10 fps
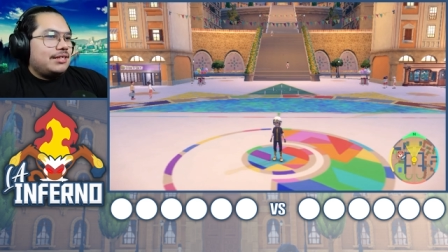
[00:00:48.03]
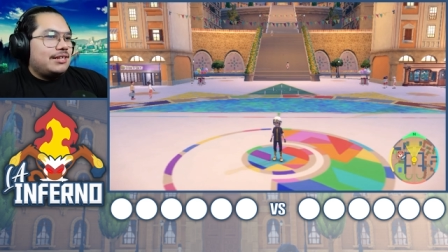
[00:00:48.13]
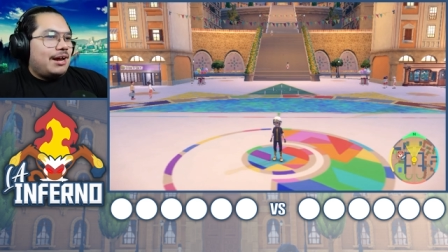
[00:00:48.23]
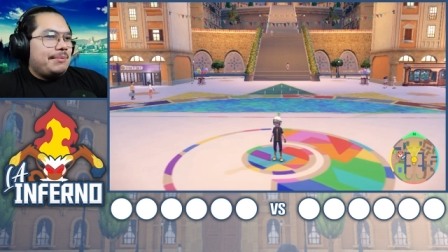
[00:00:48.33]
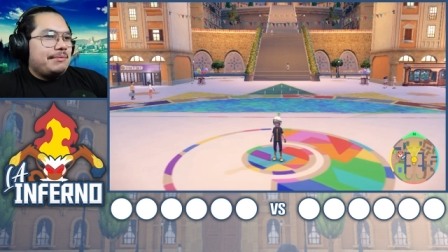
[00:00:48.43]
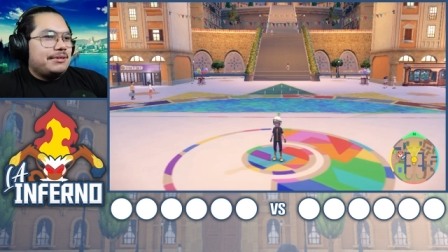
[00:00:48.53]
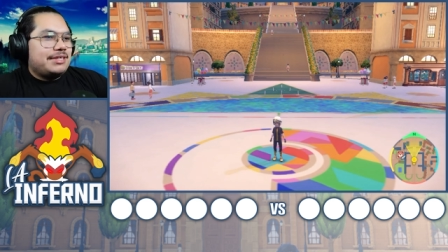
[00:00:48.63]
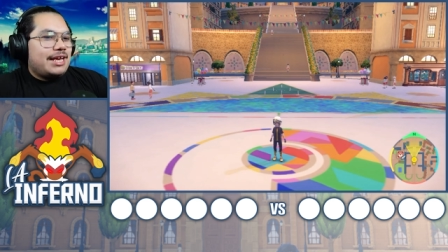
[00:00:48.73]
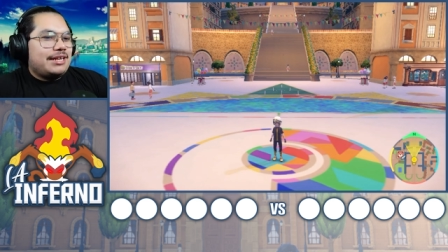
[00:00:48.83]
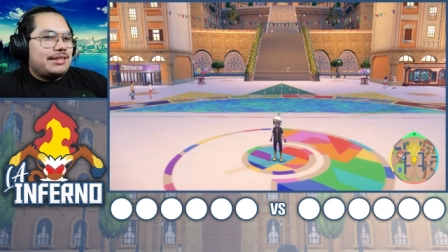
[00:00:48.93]
to not be able to
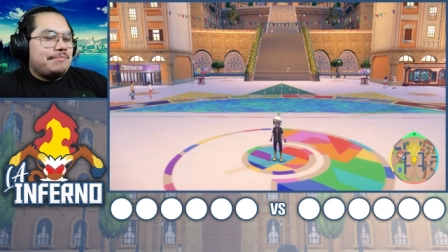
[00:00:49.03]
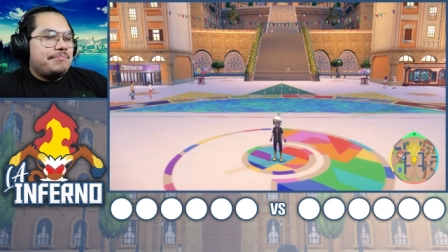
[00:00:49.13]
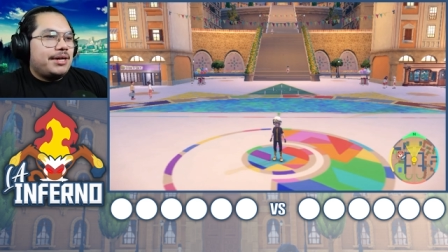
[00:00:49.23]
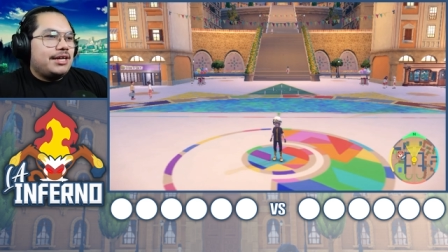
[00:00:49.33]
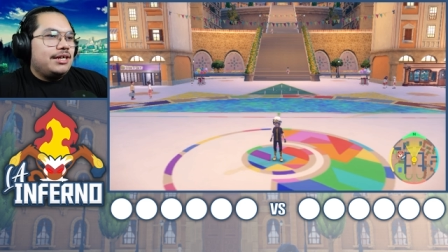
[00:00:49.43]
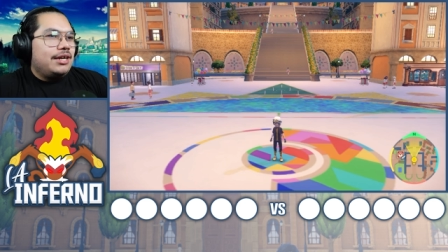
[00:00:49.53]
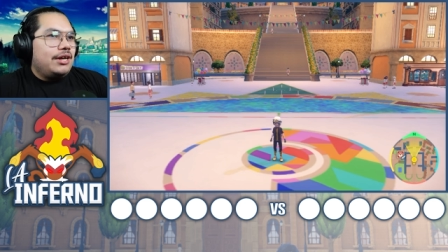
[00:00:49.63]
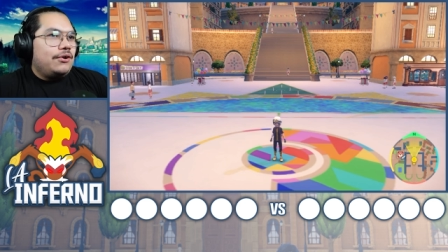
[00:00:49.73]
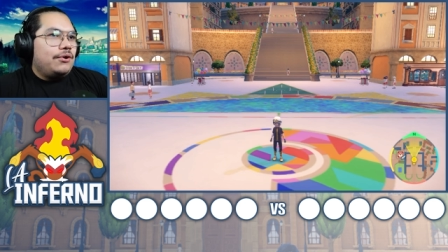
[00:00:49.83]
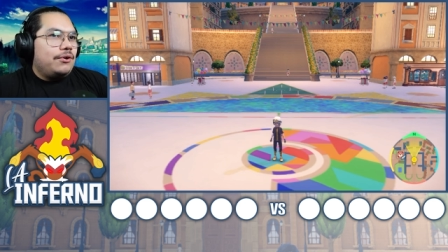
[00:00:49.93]
say anything. But
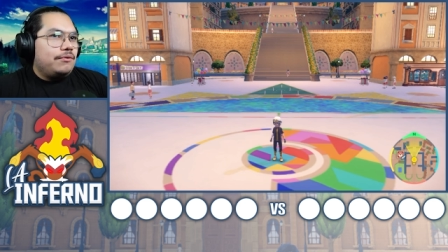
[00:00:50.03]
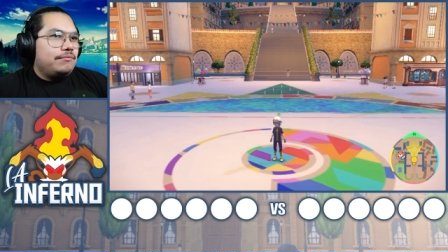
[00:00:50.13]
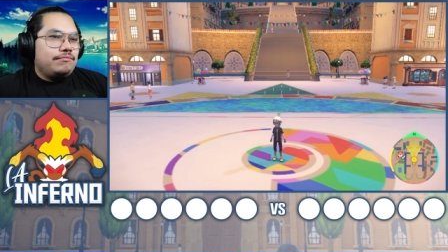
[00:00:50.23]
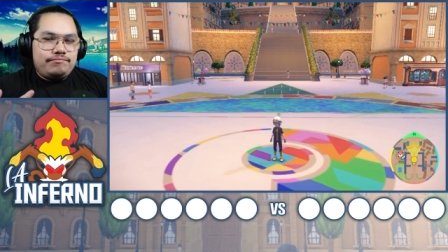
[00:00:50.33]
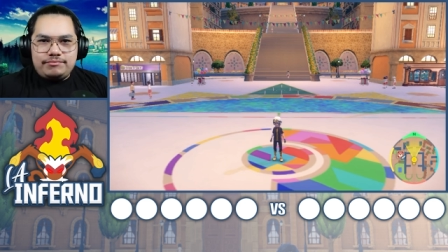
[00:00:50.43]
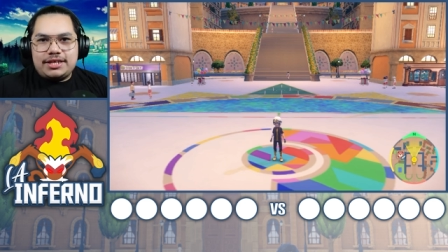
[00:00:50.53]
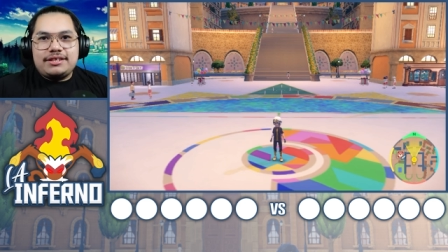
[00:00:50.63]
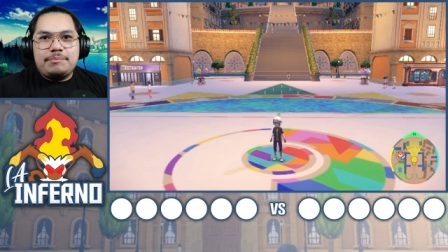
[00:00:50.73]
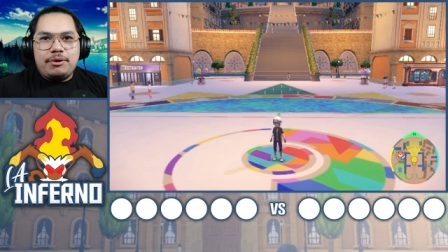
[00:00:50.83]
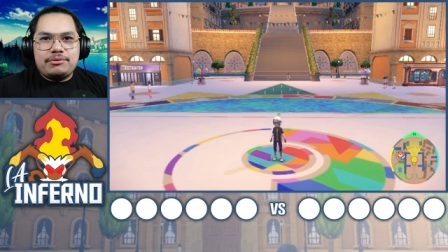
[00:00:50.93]
this
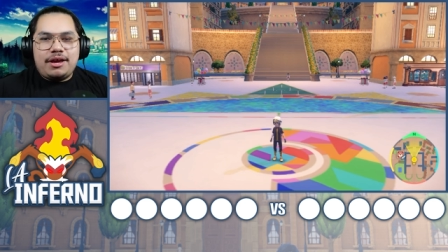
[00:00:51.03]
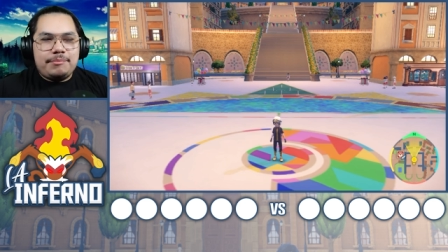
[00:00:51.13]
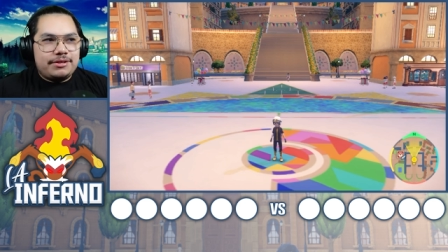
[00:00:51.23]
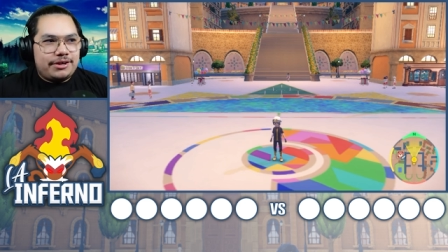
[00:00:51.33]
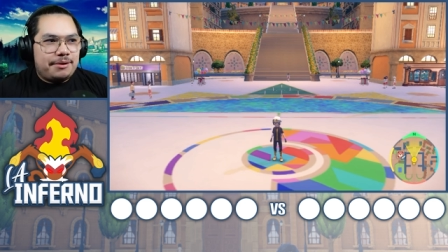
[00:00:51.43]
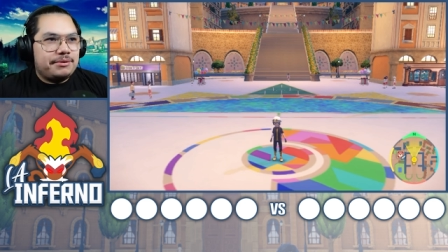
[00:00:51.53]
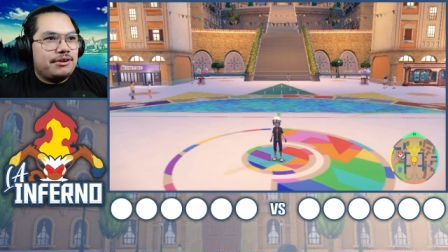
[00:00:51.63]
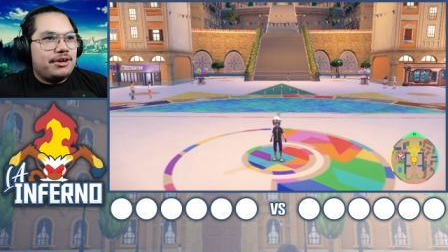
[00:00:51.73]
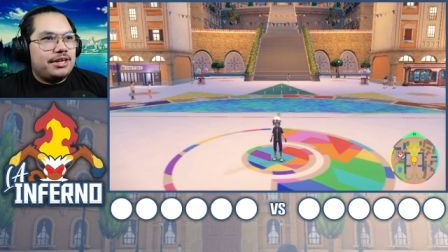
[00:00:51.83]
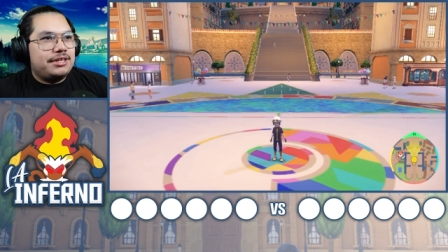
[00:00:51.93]
is a post commentary. I'm gonna
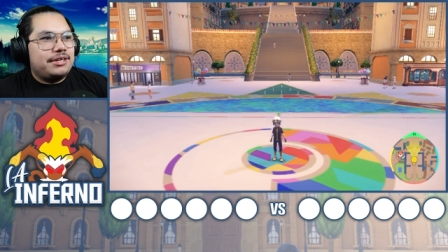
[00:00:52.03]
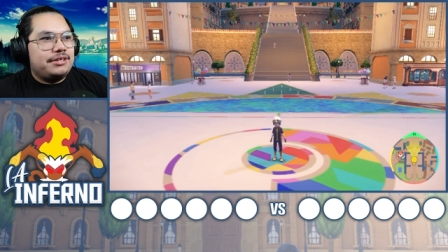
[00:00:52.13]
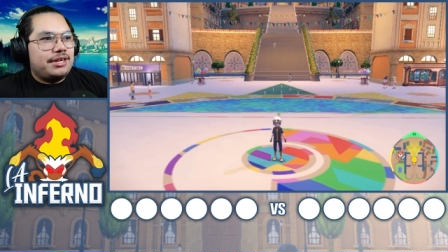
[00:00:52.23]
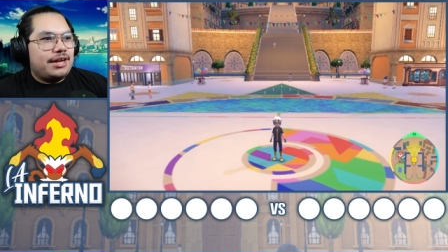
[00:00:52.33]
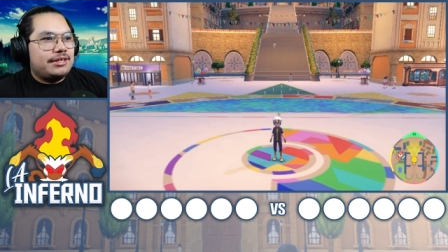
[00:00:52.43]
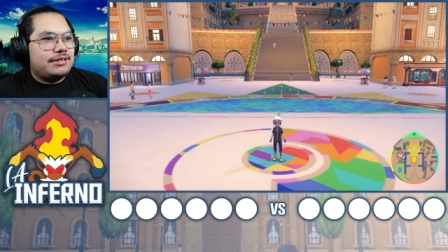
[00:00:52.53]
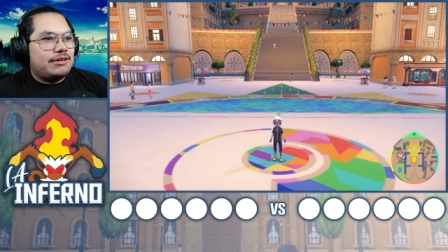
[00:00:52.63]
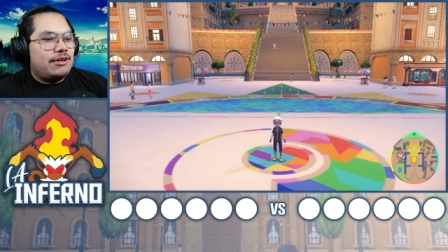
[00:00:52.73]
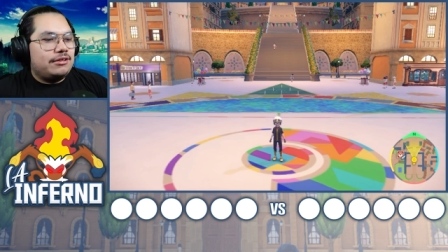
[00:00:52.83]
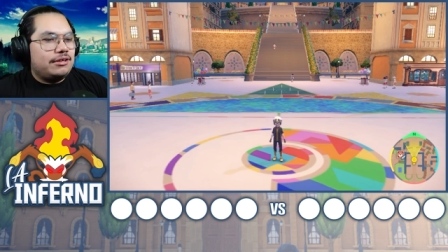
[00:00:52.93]
go ahead and tell you guys
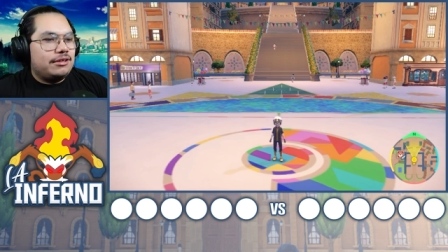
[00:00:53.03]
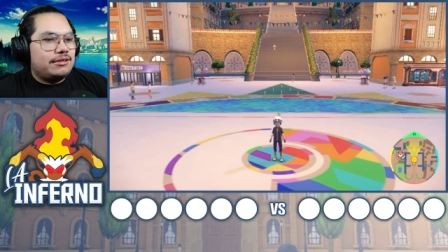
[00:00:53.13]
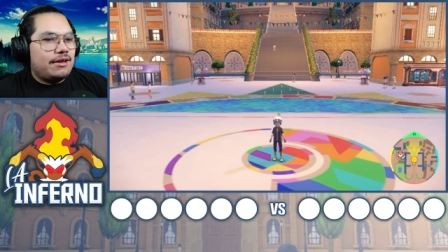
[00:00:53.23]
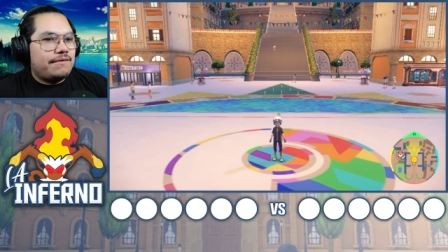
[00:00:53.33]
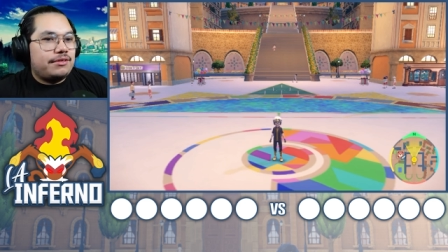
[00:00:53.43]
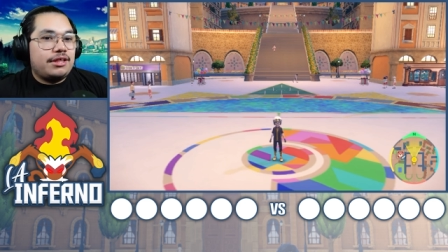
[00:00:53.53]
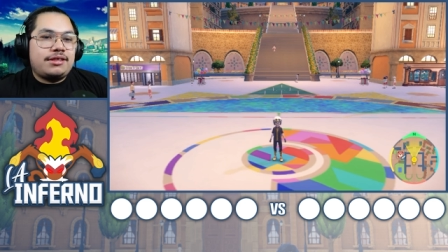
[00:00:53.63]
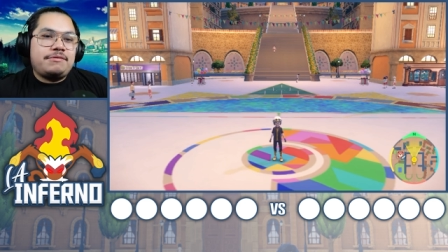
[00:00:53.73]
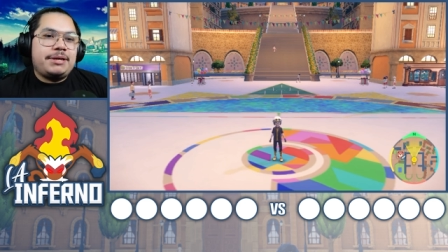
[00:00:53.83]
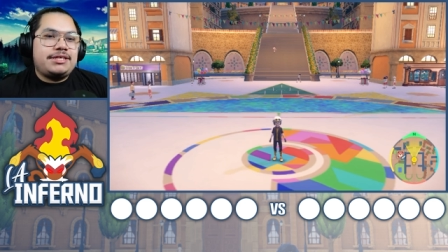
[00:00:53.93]
all the good stuff. So this
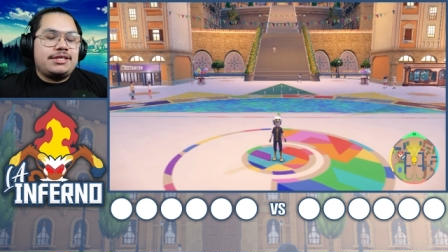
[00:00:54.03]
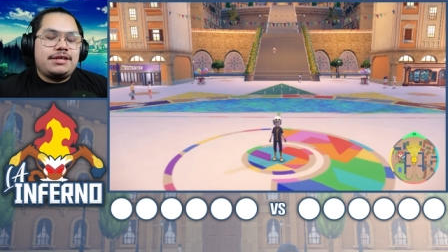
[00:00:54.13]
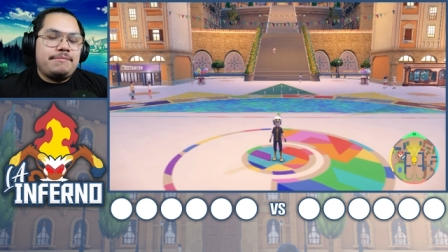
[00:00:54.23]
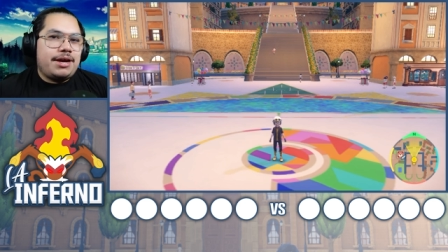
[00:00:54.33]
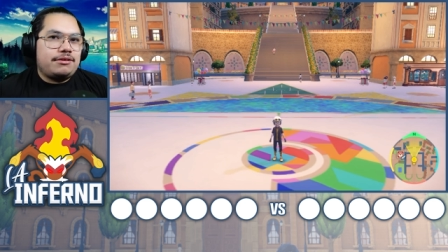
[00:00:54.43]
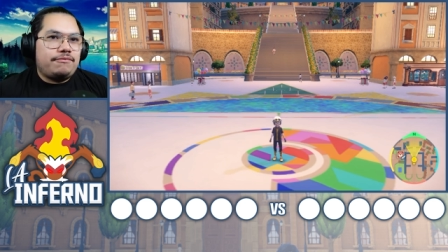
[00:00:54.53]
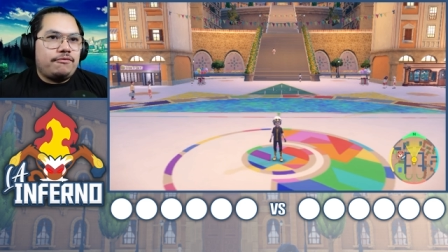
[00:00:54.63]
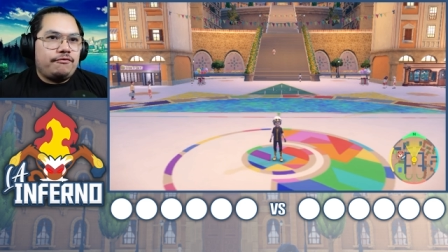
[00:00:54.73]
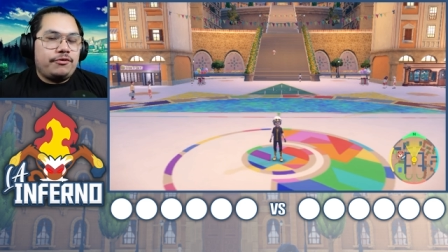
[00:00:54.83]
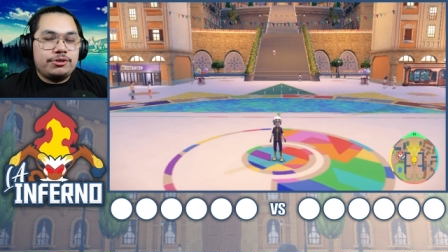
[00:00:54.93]
is basically a match
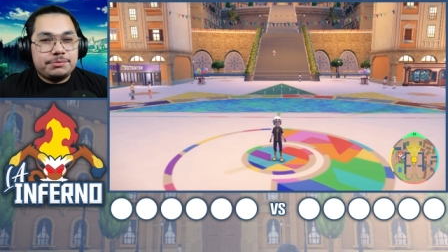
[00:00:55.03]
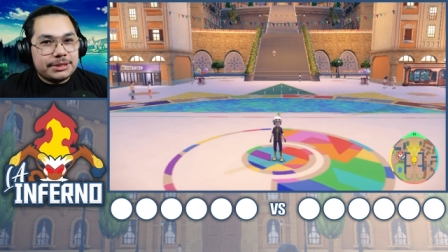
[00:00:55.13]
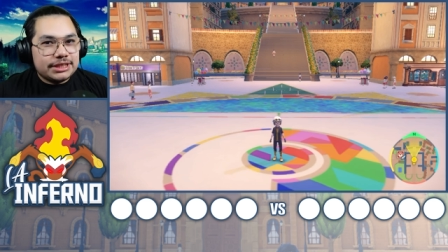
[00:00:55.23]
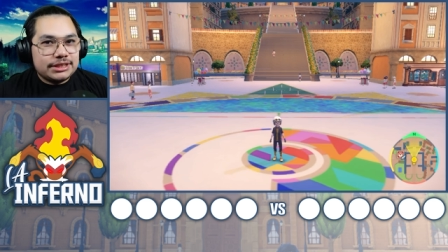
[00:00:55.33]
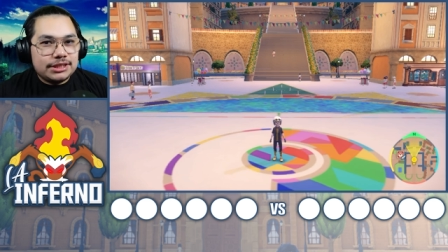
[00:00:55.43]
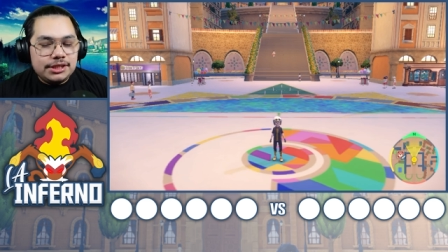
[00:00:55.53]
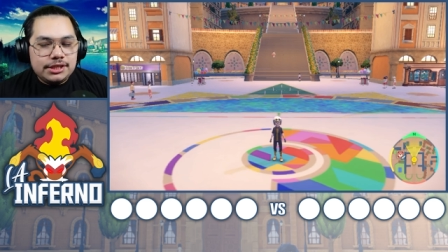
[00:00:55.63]
for first place.